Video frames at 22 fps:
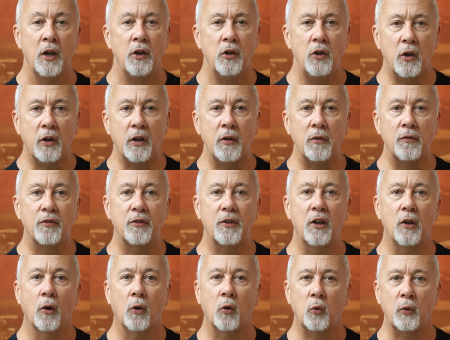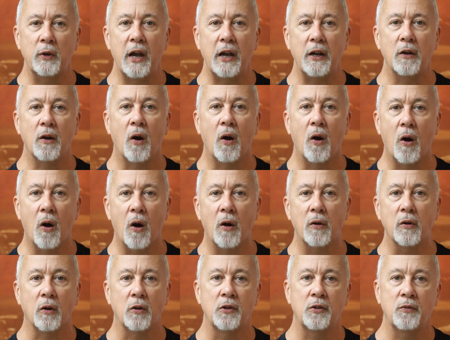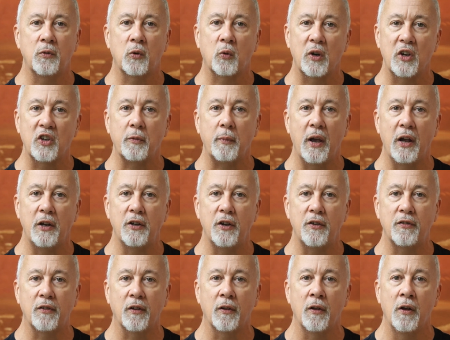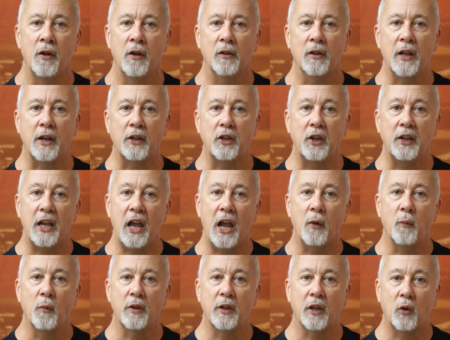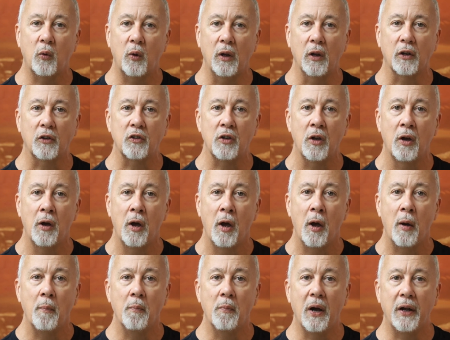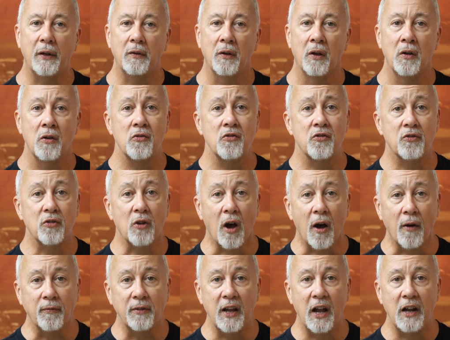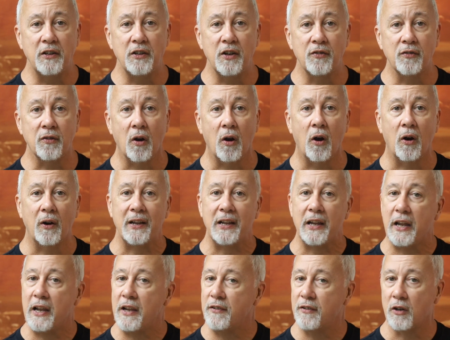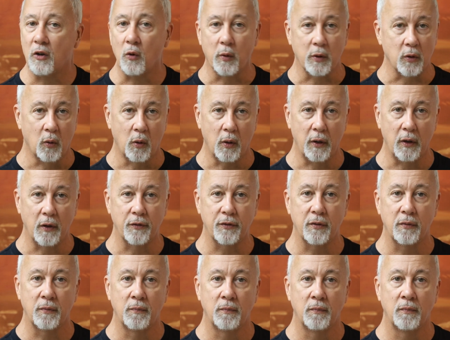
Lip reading: You can still create hard or crisp edges like you can with acrylics, but soft edges are easier with oils.